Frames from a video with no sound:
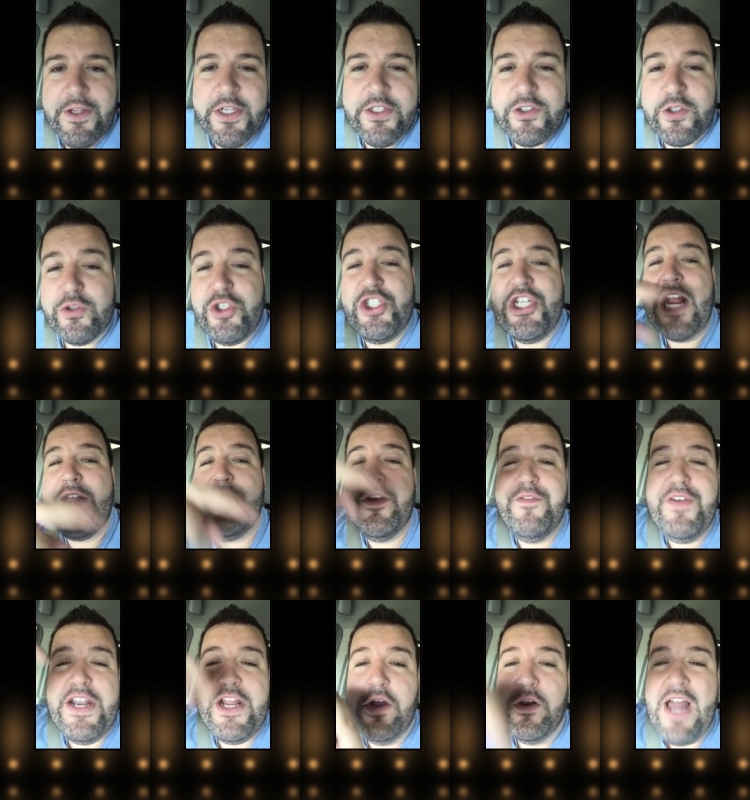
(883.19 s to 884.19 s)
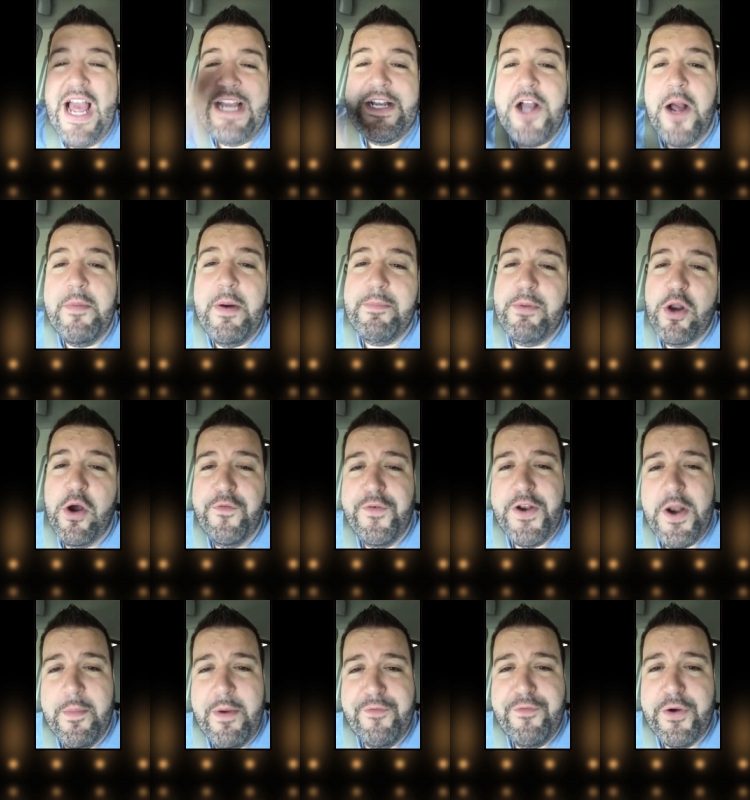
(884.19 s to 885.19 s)
So share the video, like, comment below. If you're
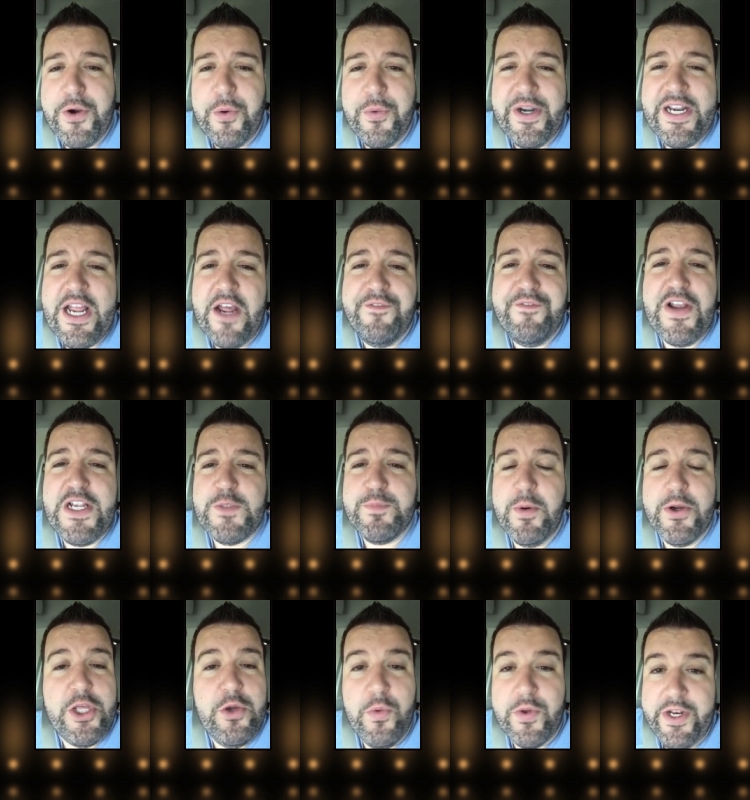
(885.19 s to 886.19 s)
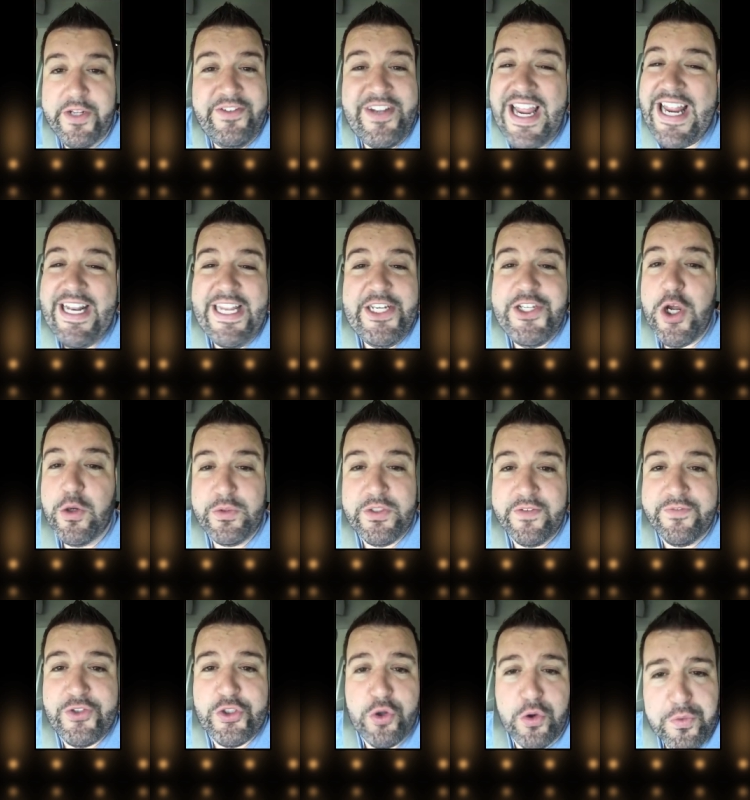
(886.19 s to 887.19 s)
not my friend already on Facebook, you want a daily dose
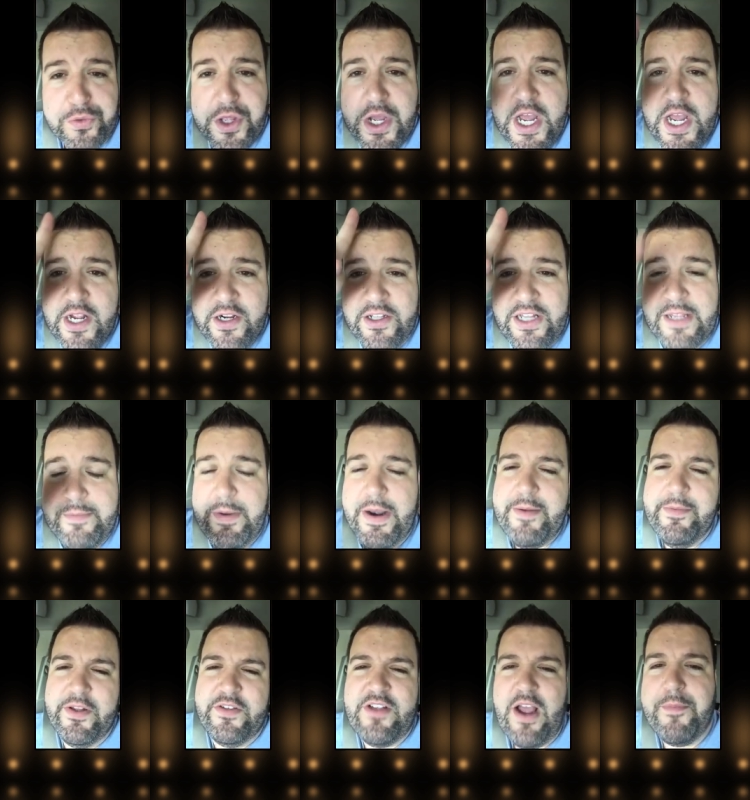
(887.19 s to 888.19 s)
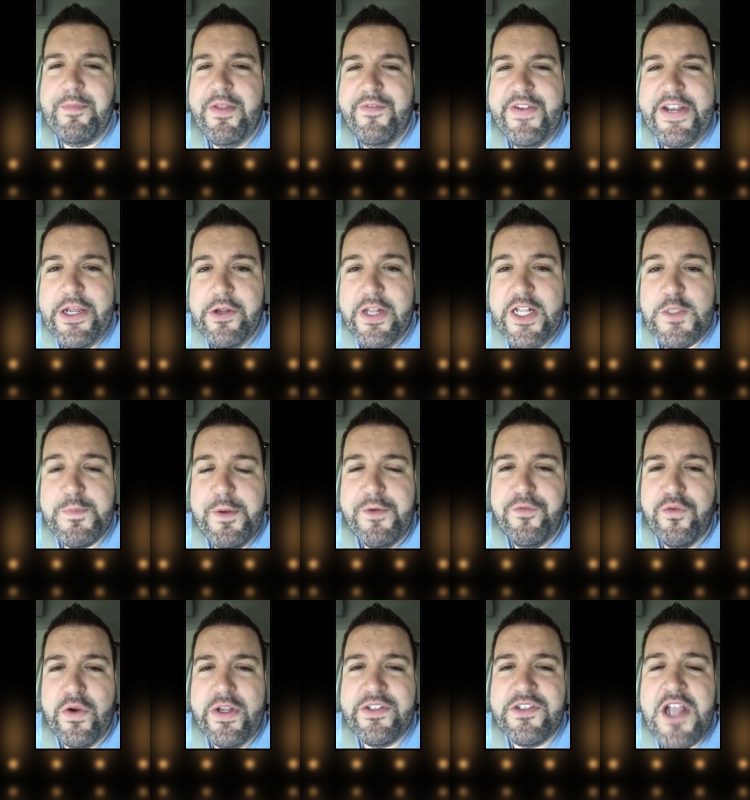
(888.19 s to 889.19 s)
of truth, click my name at the top of the video. Let's be
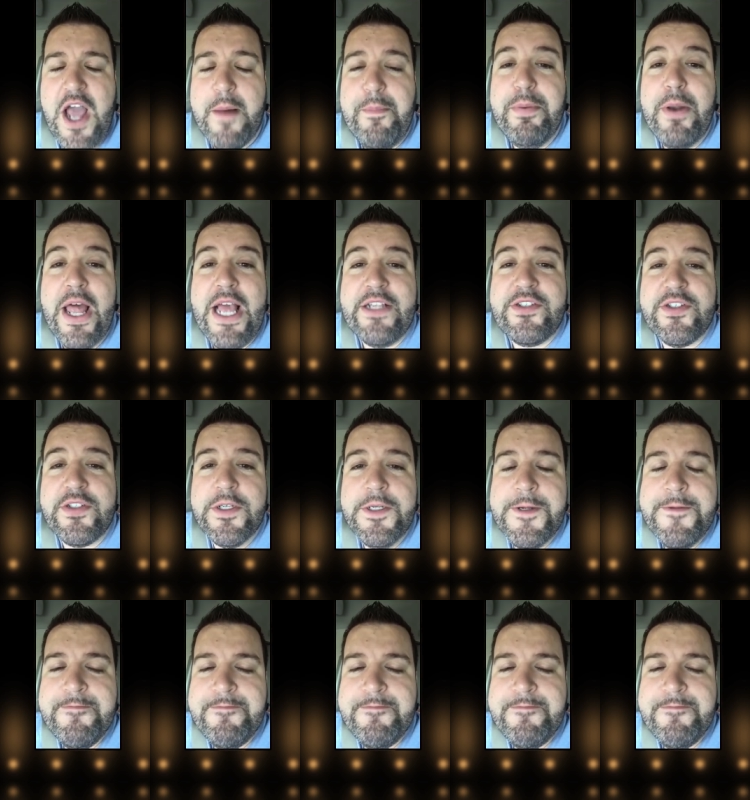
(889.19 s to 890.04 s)
friends. God bless.